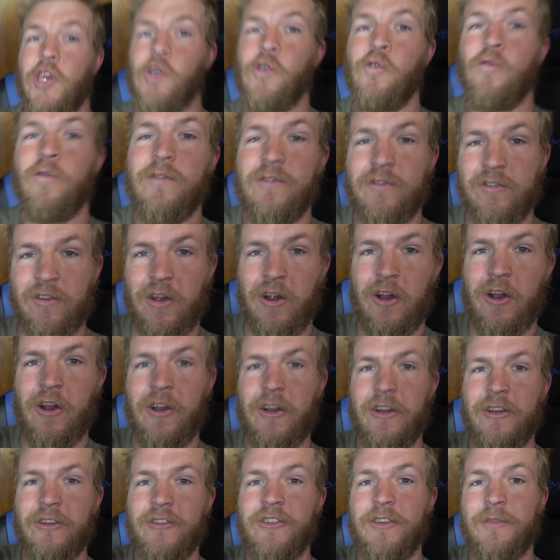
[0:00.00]
You,
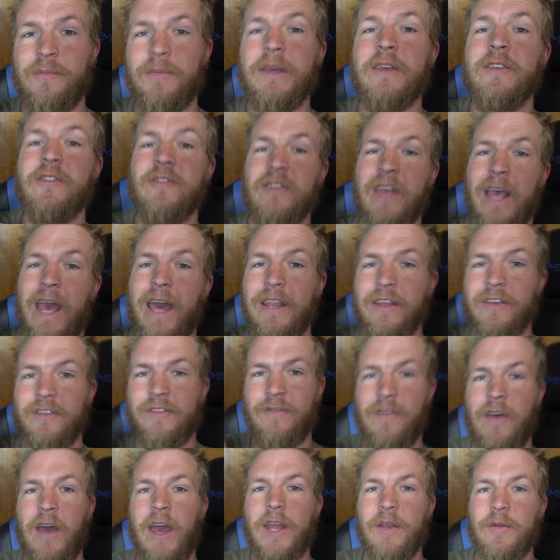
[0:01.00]
sir, should be
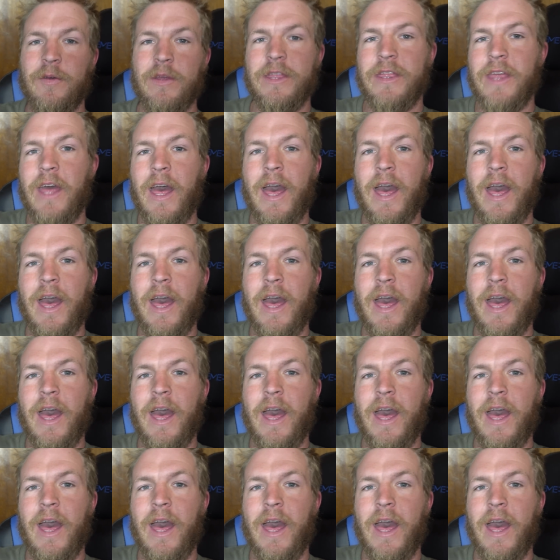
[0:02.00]
satisfied with